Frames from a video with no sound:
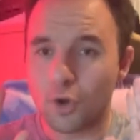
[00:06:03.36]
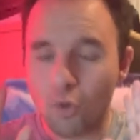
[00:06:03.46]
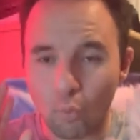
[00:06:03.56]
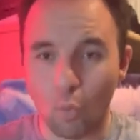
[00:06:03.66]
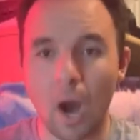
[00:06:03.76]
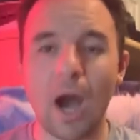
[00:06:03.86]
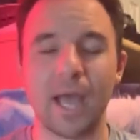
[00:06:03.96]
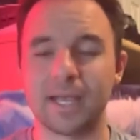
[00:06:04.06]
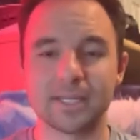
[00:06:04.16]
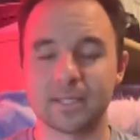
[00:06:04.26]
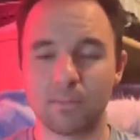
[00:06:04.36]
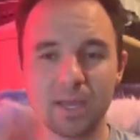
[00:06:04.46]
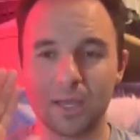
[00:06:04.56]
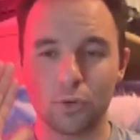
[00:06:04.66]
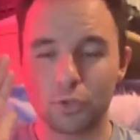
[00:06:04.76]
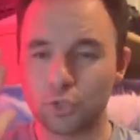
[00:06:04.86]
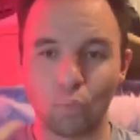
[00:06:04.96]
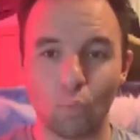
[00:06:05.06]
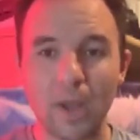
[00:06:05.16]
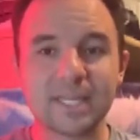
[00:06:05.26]
know why, because to me, you're just
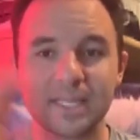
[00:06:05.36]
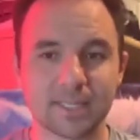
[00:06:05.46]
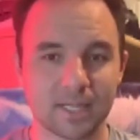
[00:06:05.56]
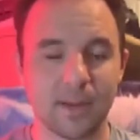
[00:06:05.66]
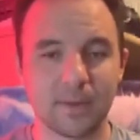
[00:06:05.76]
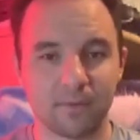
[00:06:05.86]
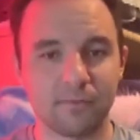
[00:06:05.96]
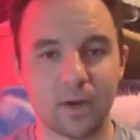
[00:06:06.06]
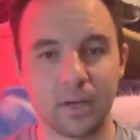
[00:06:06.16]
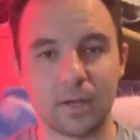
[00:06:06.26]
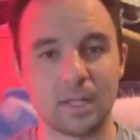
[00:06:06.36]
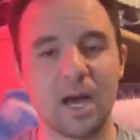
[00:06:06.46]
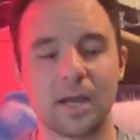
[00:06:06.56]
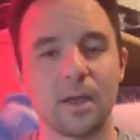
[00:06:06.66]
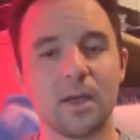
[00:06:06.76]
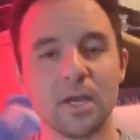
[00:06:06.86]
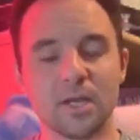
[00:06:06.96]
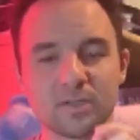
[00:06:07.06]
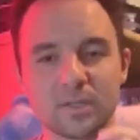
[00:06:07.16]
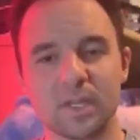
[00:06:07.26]
wasting time on the fucking clock.
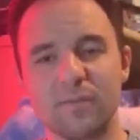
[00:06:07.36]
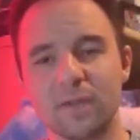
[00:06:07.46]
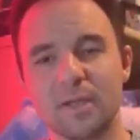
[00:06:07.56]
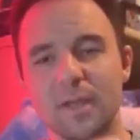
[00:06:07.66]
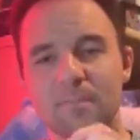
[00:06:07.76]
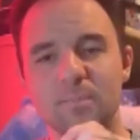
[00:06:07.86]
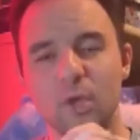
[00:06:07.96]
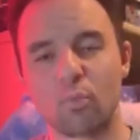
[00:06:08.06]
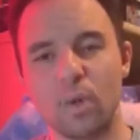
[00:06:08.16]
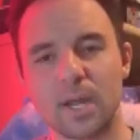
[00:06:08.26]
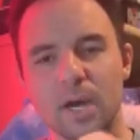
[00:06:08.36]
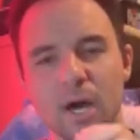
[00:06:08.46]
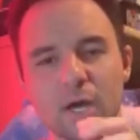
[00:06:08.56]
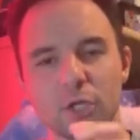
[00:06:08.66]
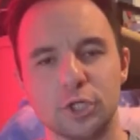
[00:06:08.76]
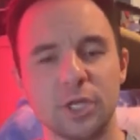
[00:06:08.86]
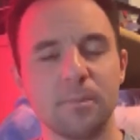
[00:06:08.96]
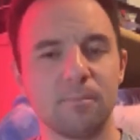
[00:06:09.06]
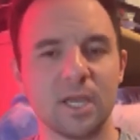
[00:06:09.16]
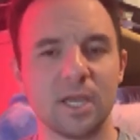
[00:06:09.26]
Specifically, when uh,
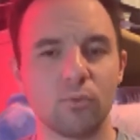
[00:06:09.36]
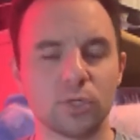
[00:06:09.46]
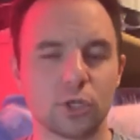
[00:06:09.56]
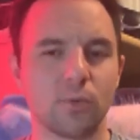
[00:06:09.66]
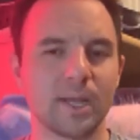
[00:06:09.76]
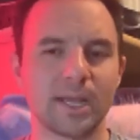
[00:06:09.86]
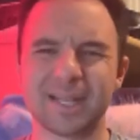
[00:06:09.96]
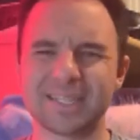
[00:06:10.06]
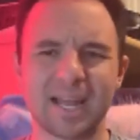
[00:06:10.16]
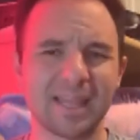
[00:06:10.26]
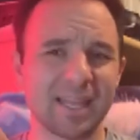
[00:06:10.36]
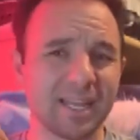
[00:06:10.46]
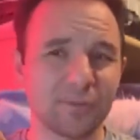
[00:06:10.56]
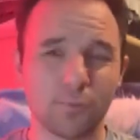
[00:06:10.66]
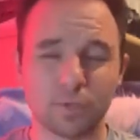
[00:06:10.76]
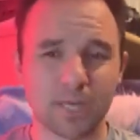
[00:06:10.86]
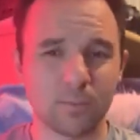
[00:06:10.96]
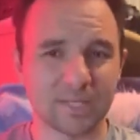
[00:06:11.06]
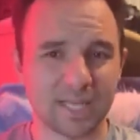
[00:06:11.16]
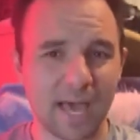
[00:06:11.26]
Shin Ping was going against, I think his first
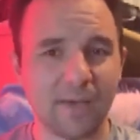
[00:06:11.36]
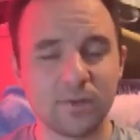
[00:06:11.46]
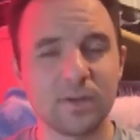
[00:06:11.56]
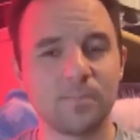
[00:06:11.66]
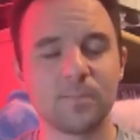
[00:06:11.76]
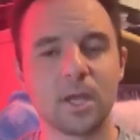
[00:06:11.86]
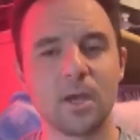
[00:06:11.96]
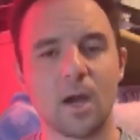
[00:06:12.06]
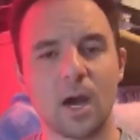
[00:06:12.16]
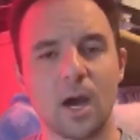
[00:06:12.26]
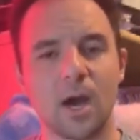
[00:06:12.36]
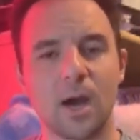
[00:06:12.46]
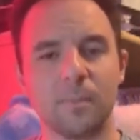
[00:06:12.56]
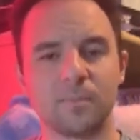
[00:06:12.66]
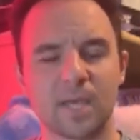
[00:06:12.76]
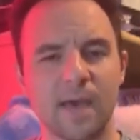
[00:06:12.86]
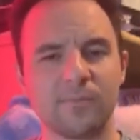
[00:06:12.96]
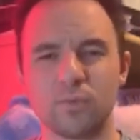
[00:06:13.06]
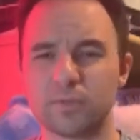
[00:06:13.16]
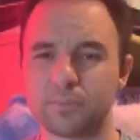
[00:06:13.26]
name was Kevin. Um,
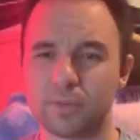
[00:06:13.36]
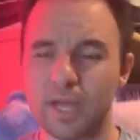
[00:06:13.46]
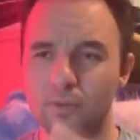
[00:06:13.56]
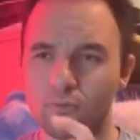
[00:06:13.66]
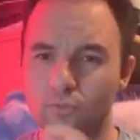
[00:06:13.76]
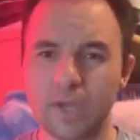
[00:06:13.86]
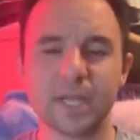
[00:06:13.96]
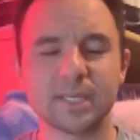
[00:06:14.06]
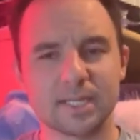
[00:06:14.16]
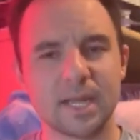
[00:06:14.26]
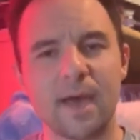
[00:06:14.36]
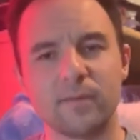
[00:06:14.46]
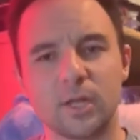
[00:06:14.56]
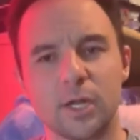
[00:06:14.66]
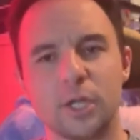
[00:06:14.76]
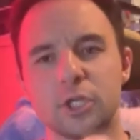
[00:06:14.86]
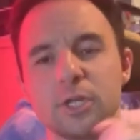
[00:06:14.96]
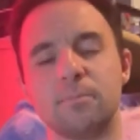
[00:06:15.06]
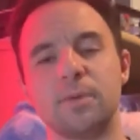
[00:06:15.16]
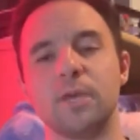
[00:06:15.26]
Kevin was playing Rikka Sunavalon, and
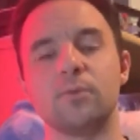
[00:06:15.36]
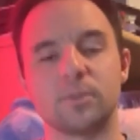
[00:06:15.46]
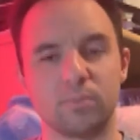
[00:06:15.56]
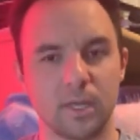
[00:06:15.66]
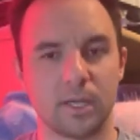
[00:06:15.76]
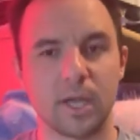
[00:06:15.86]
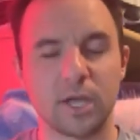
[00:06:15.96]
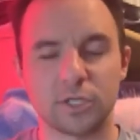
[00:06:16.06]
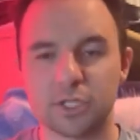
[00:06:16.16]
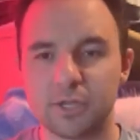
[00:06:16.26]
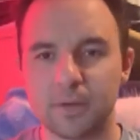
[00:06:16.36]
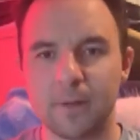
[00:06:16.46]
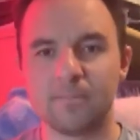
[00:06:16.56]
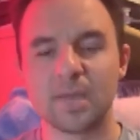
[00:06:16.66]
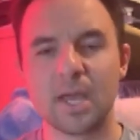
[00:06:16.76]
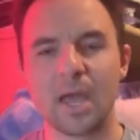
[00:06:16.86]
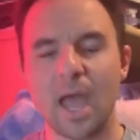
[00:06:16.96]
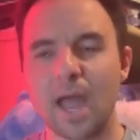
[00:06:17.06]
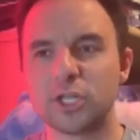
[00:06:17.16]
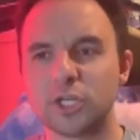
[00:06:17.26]
Shin Ping was playing Kashtira.
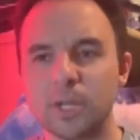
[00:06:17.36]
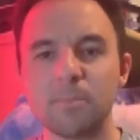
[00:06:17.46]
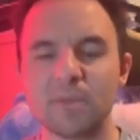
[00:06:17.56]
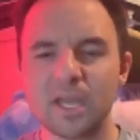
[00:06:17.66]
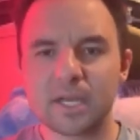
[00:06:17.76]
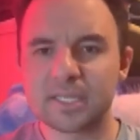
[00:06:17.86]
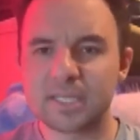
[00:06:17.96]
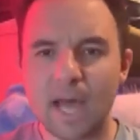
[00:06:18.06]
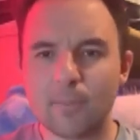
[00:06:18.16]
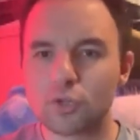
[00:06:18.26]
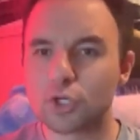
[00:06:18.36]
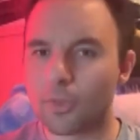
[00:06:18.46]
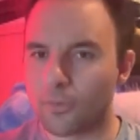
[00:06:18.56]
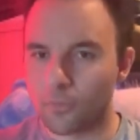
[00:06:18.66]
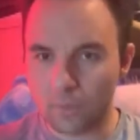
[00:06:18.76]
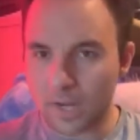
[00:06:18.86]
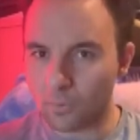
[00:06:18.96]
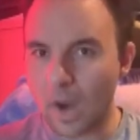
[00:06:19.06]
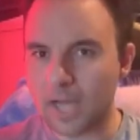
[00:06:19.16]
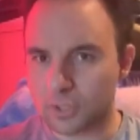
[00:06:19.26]
And Shin Ping established three
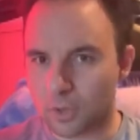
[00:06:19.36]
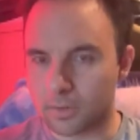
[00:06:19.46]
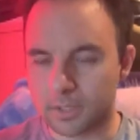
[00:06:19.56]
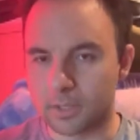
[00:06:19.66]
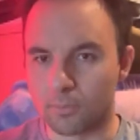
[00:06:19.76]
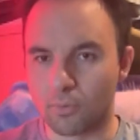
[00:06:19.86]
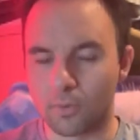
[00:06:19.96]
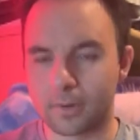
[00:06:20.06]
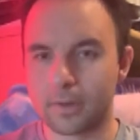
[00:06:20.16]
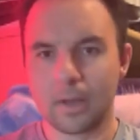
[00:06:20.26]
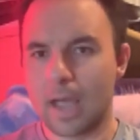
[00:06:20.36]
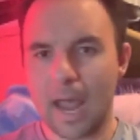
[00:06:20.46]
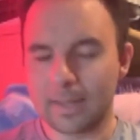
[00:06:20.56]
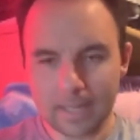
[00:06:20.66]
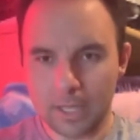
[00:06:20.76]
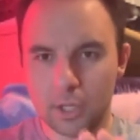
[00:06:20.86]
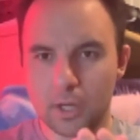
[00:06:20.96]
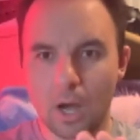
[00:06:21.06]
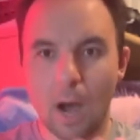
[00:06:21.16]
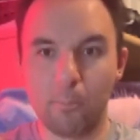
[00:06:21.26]
Arise Hearts on the board and like
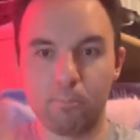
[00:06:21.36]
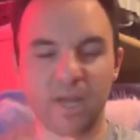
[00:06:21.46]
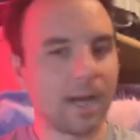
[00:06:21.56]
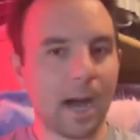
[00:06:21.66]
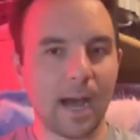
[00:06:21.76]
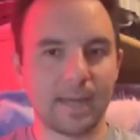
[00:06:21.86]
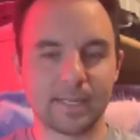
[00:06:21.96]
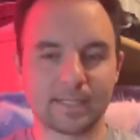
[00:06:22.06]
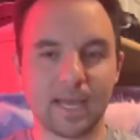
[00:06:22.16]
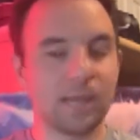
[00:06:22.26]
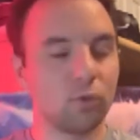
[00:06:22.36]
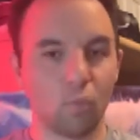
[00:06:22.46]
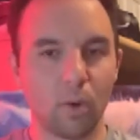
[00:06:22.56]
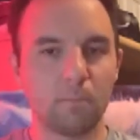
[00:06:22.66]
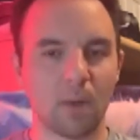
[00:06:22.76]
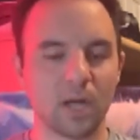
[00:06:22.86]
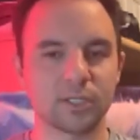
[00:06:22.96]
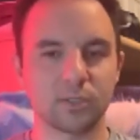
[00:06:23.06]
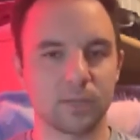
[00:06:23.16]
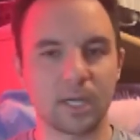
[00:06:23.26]
a big eye to take the one
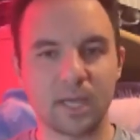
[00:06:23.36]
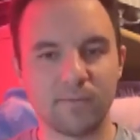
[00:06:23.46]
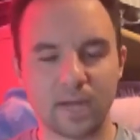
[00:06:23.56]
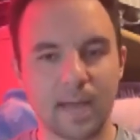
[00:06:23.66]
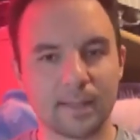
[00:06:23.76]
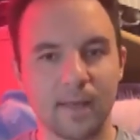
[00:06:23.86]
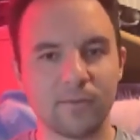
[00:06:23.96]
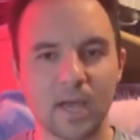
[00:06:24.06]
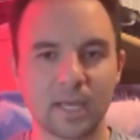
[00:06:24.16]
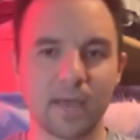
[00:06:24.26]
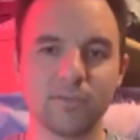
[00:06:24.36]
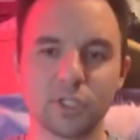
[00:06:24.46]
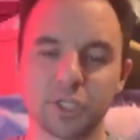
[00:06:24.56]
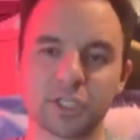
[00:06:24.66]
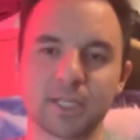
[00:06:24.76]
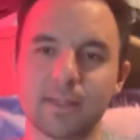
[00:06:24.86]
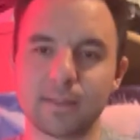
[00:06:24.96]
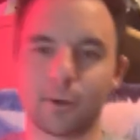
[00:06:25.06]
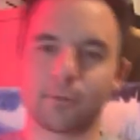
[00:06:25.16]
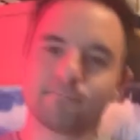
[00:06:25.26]
monster that Kevin had left. And Kevin's just sitting
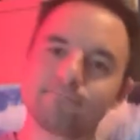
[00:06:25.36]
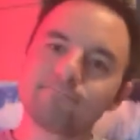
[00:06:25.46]
there